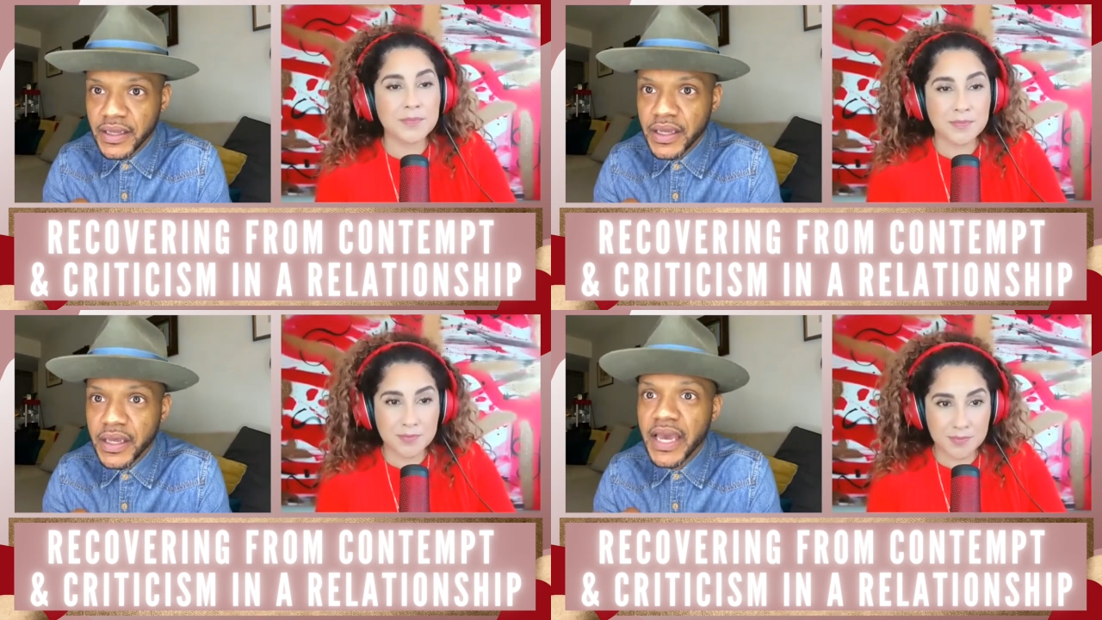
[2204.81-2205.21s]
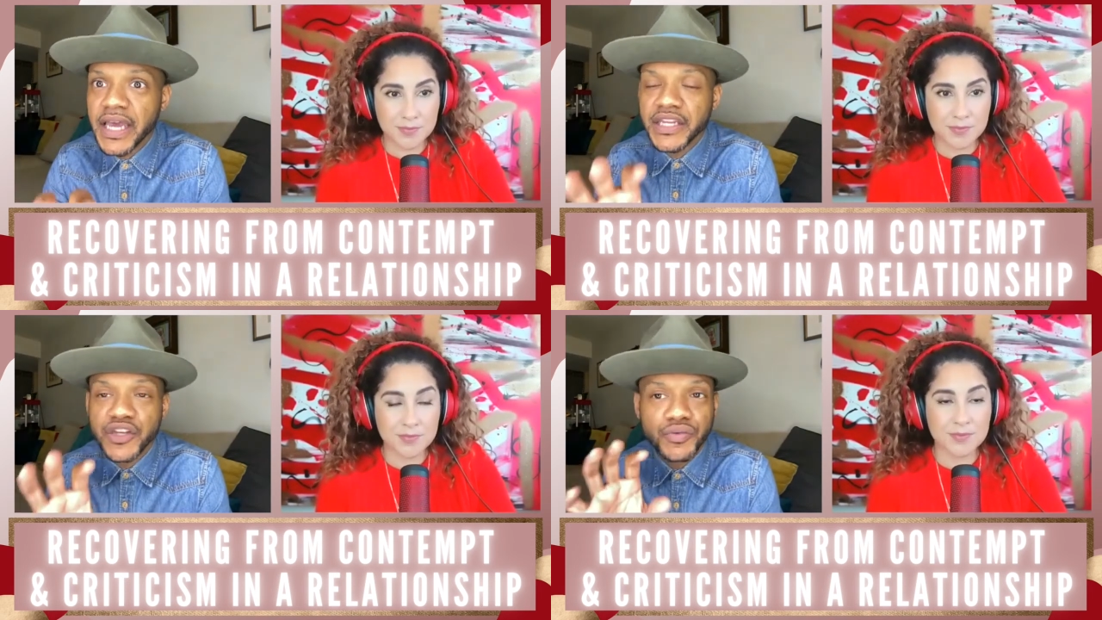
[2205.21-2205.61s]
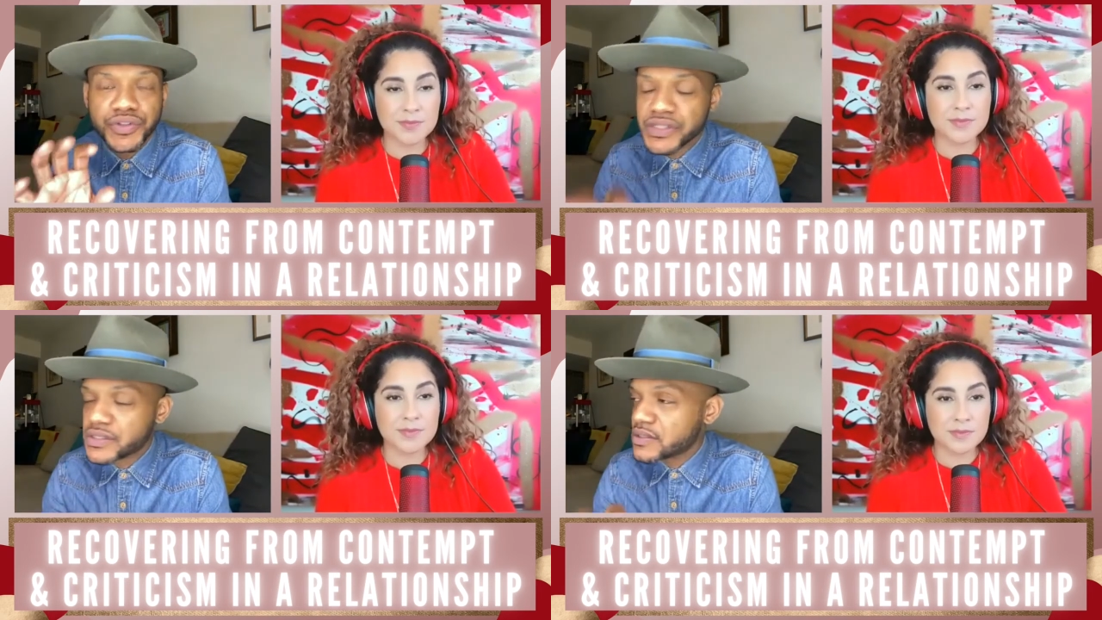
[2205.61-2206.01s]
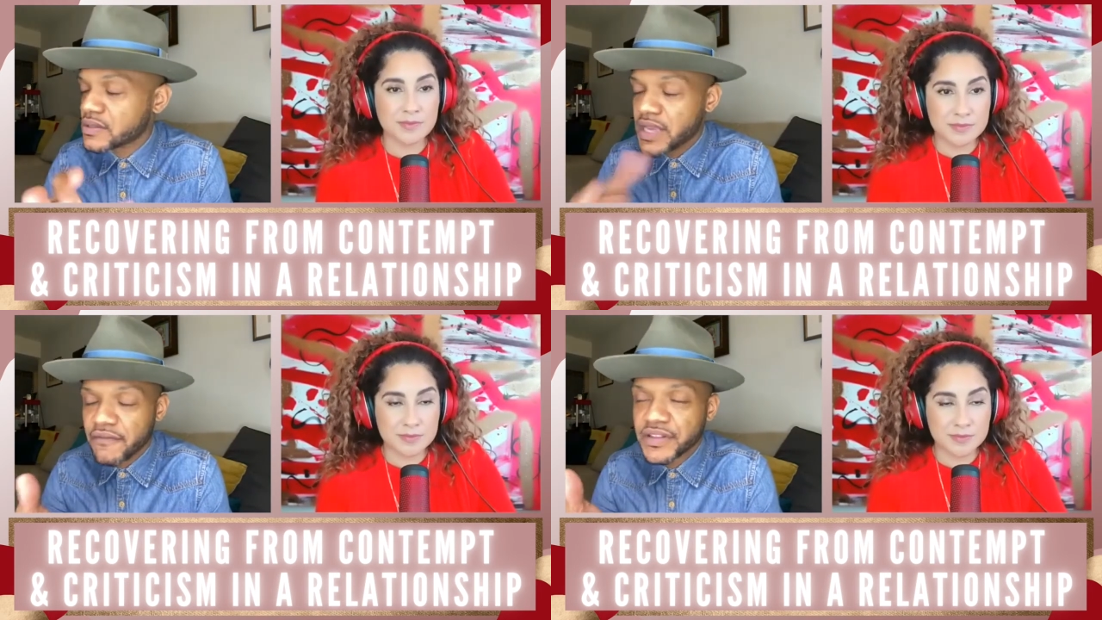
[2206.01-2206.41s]
Speaker 1: And you just
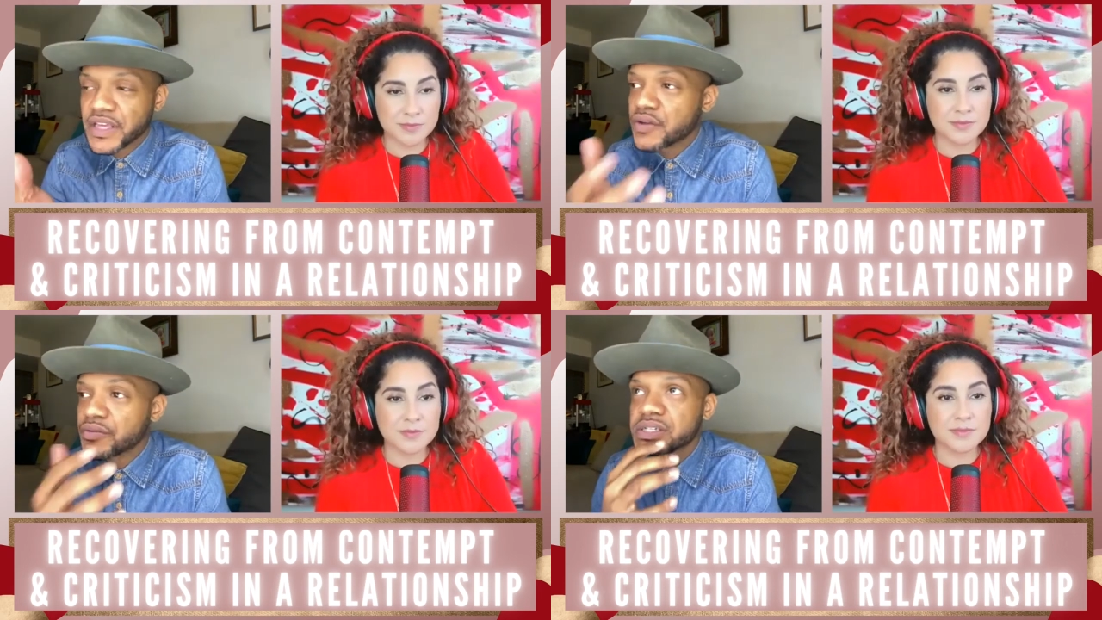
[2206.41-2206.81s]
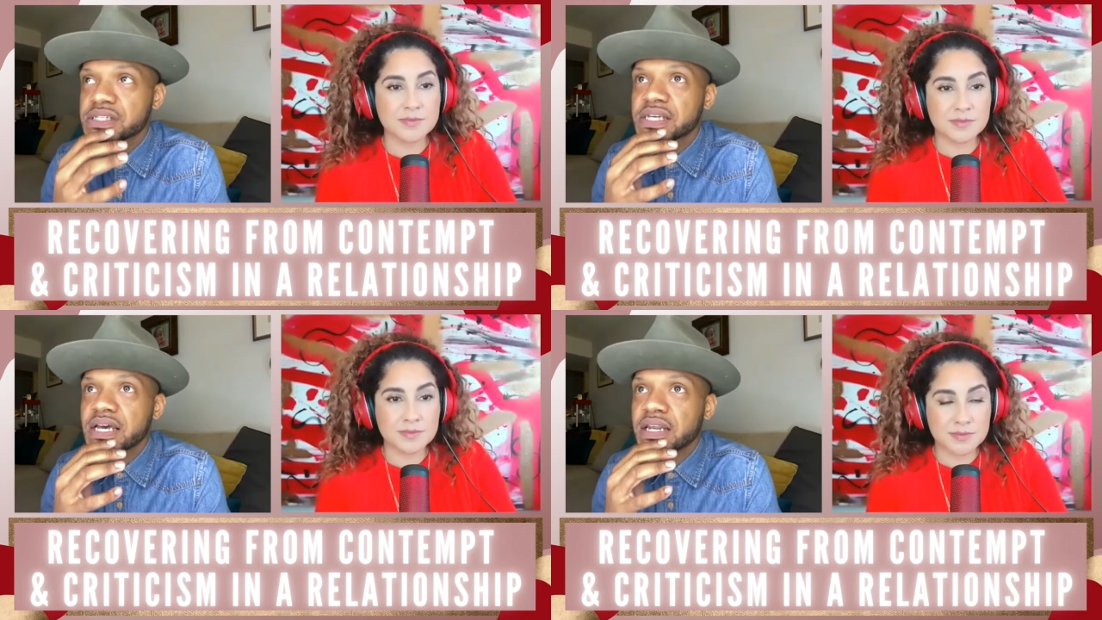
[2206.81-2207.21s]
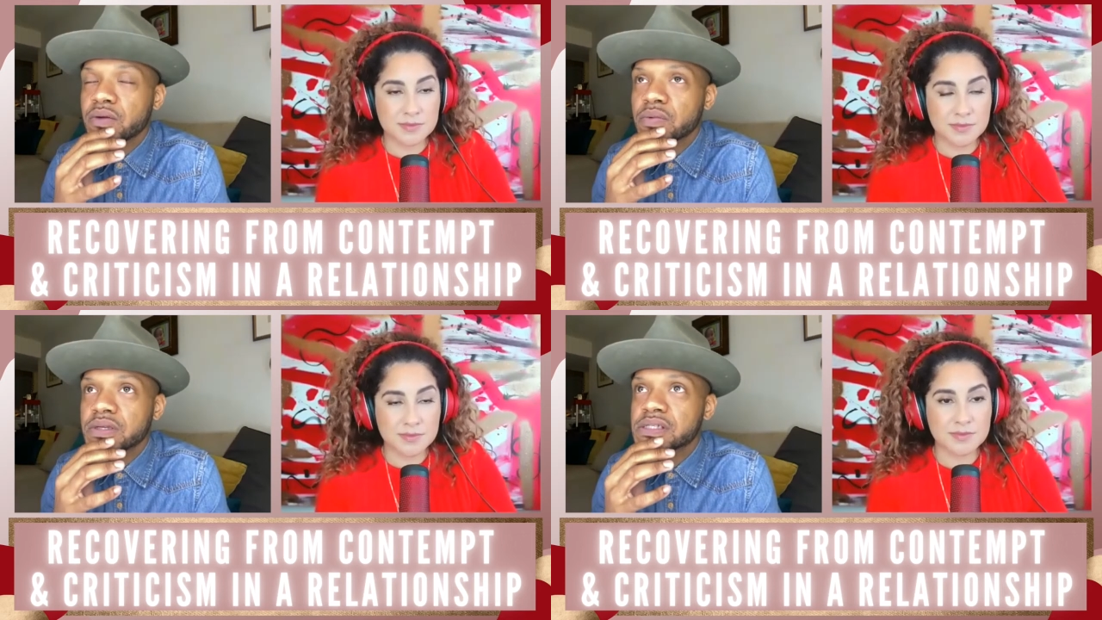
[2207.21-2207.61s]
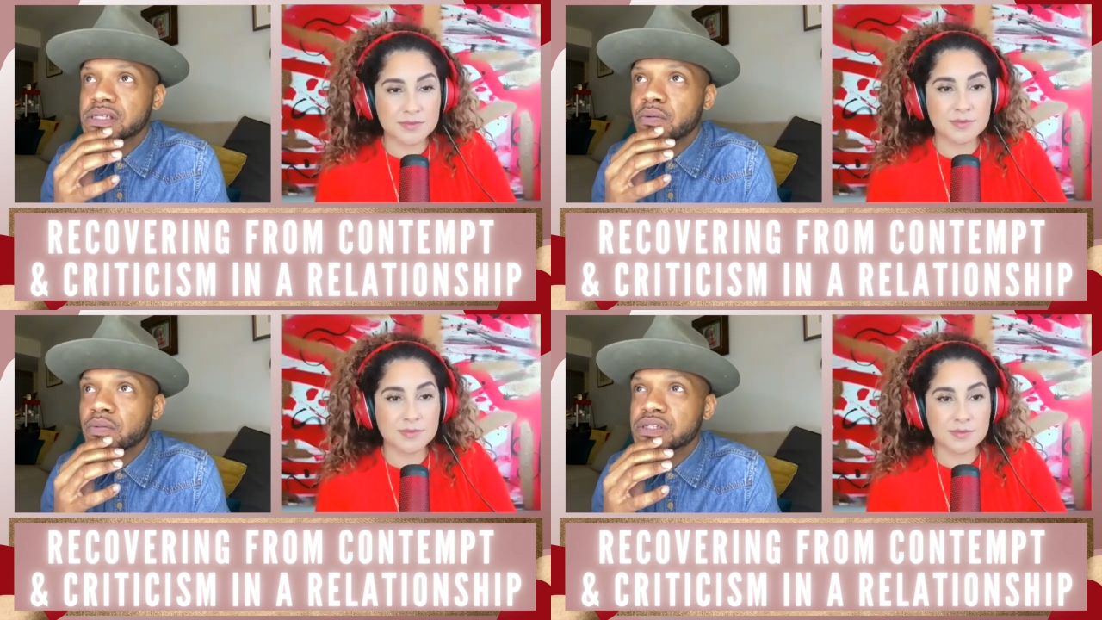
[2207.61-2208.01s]
everything you just said, it was it
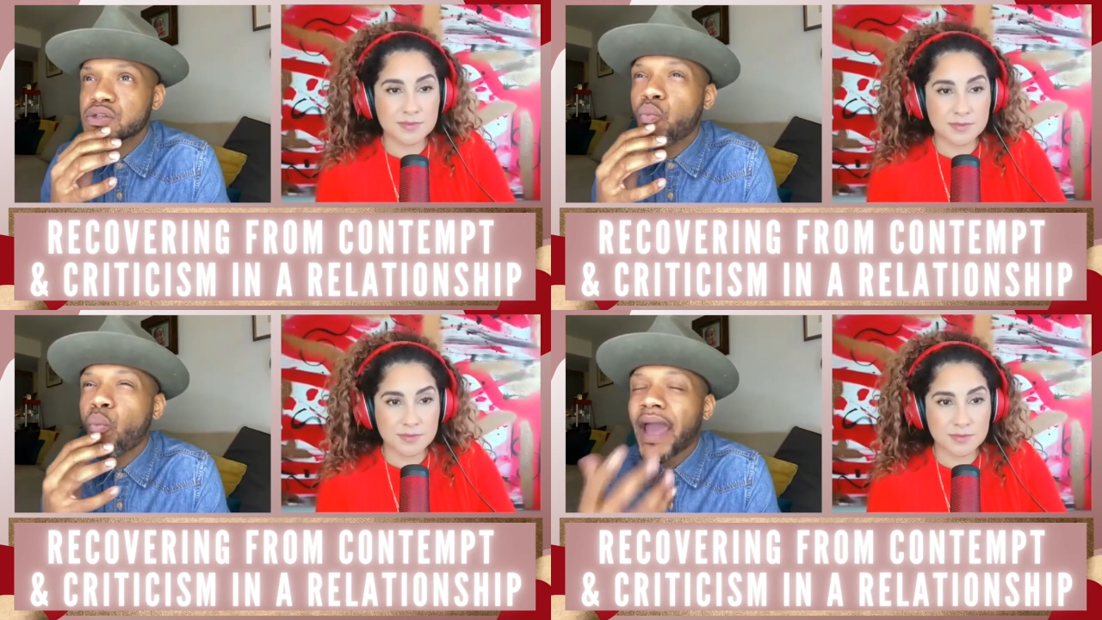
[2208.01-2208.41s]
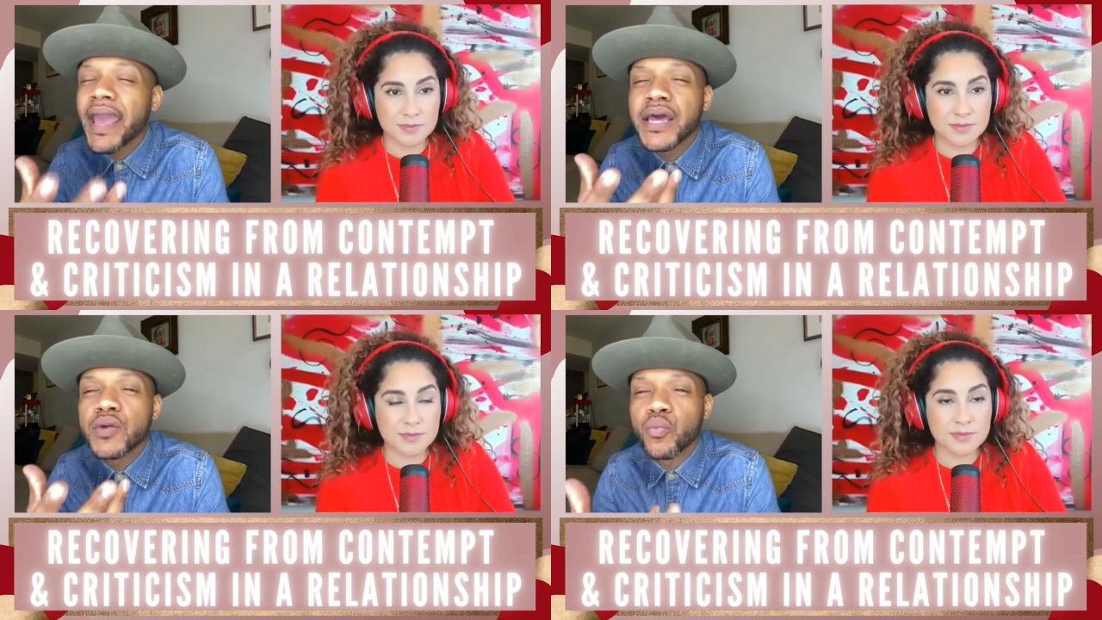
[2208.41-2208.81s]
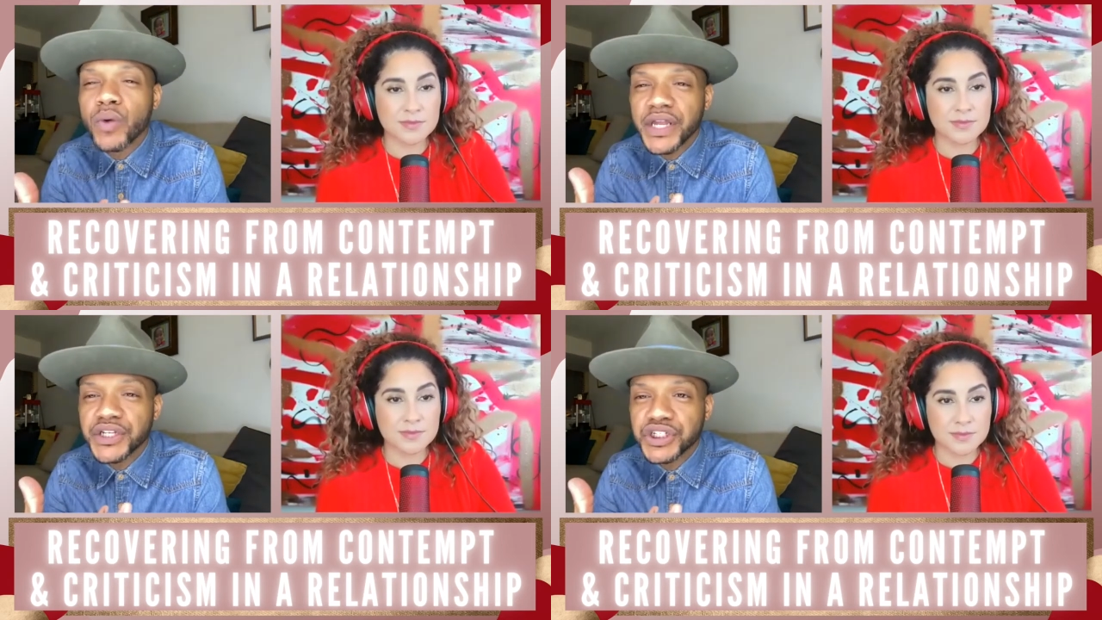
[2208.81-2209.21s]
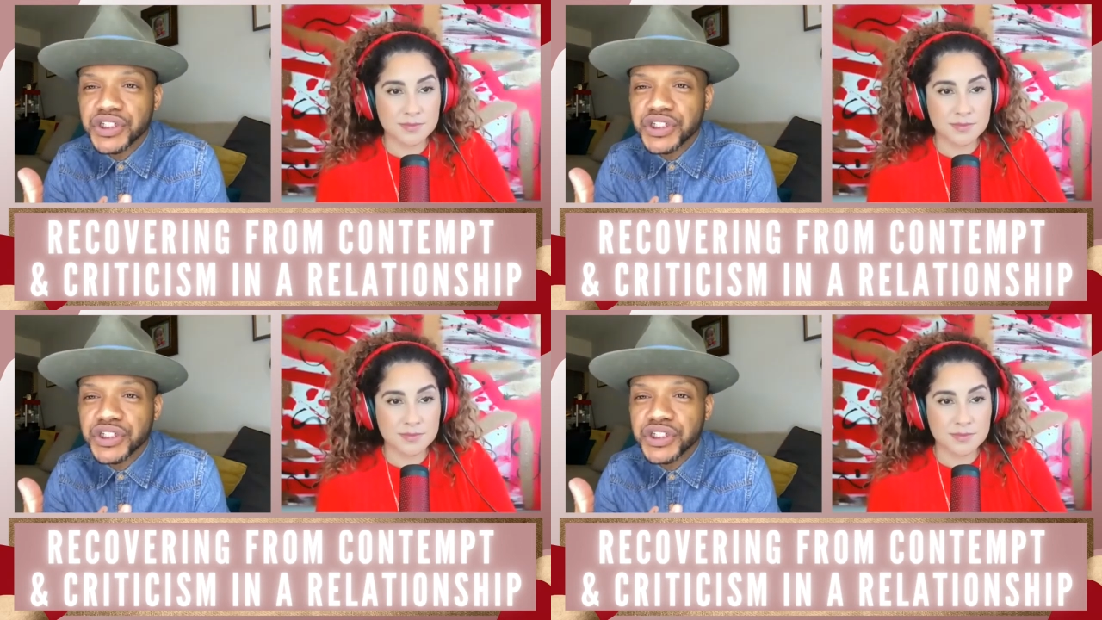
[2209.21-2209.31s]
was the way in which